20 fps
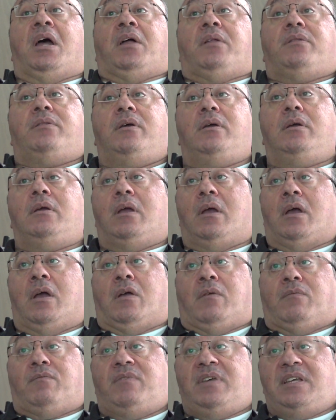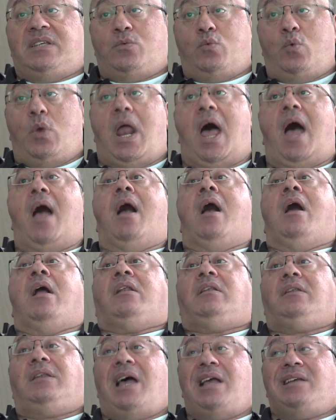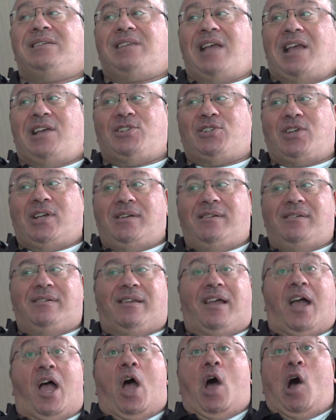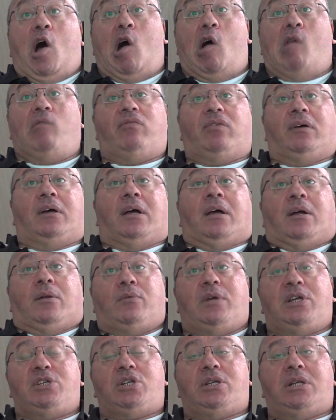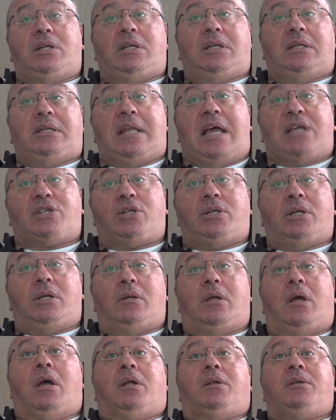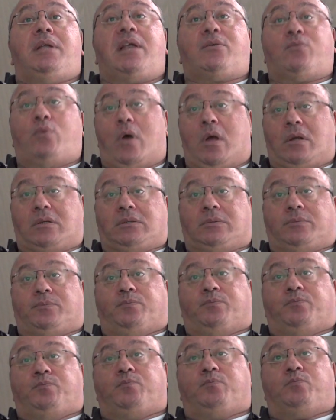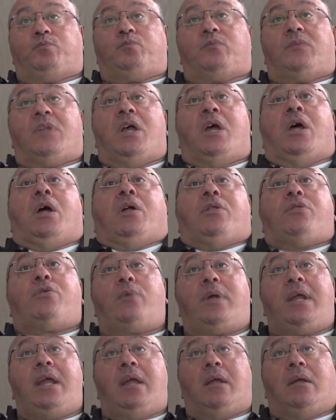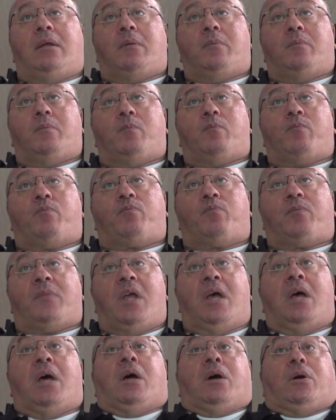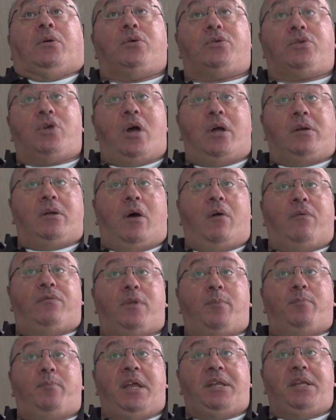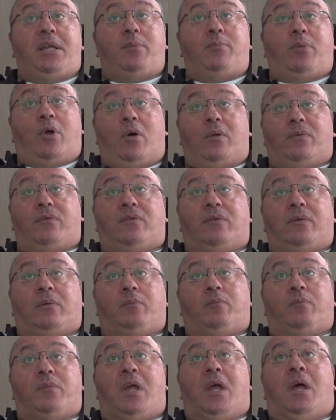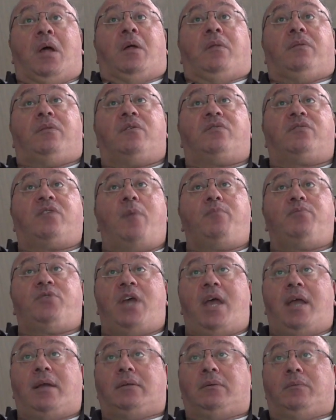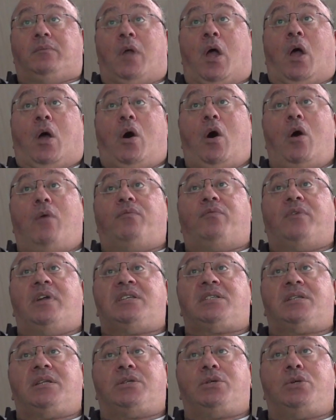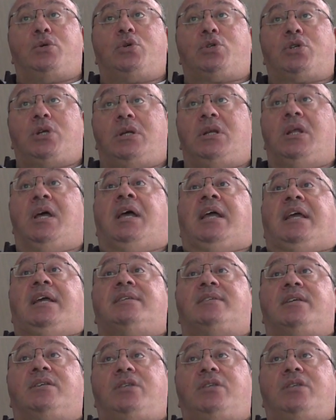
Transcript: the visualization of regional national networks. 3. Return of the Benin Bronze. The subject of restitution is a